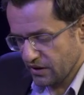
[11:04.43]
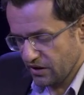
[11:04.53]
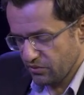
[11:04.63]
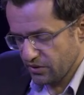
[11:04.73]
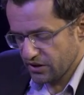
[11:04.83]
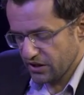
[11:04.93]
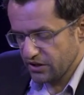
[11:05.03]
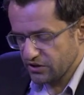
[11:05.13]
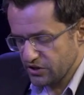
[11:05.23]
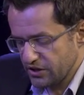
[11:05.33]
He went
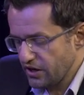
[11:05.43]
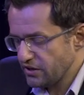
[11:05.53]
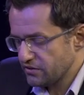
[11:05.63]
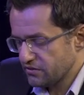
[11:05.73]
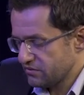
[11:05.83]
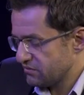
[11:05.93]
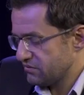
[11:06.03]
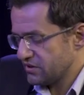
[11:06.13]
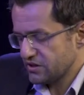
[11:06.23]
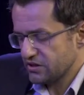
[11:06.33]
king g8.
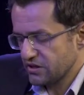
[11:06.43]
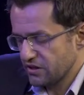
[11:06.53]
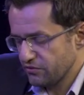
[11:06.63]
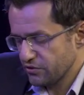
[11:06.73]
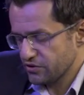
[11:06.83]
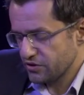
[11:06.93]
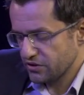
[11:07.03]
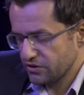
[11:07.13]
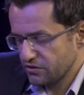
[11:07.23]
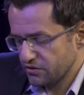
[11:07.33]
This is an
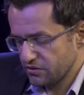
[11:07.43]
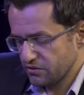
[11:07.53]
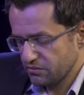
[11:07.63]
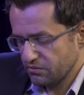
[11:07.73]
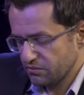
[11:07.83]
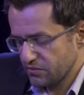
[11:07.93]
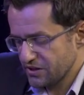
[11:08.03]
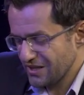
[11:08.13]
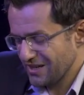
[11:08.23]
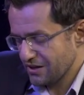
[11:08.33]
unfortunate
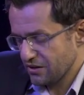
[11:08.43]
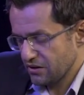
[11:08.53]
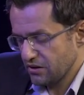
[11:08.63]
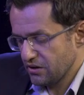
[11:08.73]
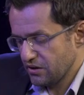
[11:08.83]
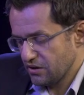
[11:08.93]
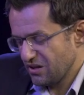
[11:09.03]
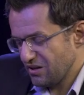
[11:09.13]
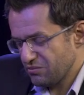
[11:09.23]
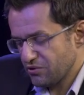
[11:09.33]
mistake.
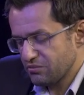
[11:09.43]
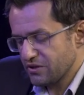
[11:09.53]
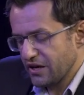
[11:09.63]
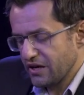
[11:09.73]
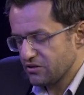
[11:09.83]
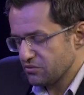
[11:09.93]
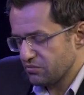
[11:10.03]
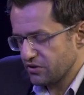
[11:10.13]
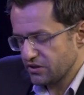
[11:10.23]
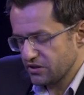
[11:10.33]
He probably had to
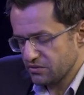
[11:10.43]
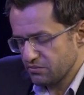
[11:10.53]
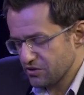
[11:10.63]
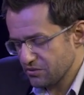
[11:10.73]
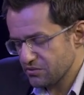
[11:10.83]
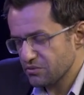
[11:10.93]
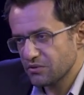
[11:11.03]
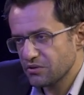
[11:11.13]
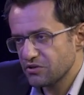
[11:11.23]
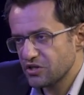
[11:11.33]
bring this bishop somewhere
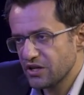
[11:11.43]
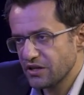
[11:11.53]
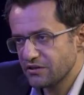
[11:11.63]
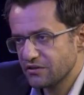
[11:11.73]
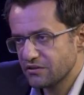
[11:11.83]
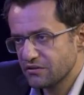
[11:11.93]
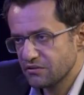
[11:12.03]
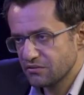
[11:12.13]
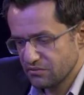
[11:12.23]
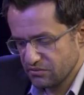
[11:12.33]
in g8.
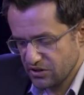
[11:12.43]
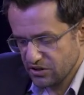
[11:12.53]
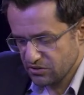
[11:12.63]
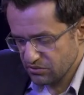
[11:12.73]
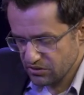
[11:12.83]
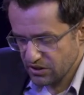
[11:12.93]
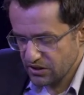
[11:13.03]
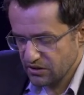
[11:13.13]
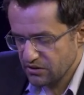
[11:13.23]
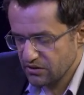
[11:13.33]
Just to
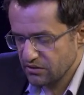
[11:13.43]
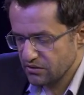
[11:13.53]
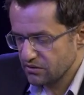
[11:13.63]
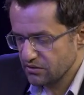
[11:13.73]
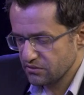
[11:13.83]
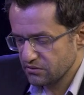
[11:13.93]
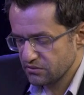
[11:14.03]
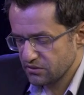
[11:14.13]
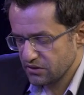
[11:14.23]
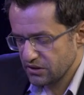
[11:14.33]
stay
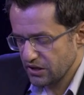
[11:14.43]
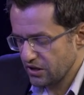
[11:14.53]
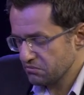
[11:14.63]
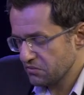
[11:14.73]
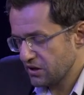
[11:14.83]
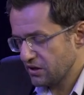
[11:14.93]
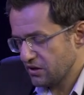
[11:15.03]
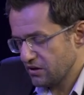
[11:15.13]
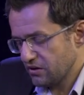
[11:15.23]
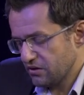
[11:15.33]
calm,
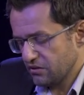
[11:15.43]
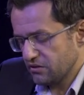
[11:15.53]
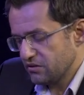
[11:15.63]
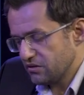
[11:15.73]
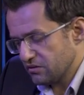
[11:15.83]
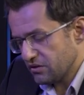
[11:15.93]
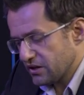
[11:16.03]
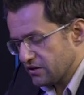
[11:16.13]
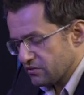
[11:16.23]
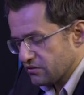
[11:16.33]
you know,
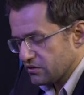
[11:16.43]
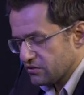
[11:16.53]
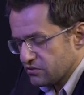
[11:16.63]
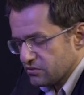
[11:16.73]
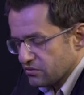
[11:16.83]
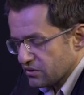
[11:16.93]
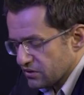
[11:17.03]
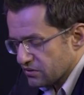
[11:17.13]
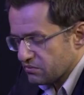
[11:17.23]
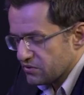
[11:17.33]
like rook e2 and
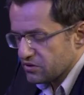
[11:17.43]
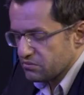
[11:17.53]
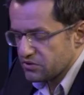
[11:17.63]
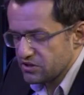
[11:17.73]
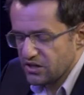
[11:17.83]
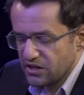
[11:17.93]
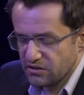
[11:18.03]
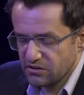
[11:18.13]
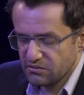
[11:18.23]
bishop g8.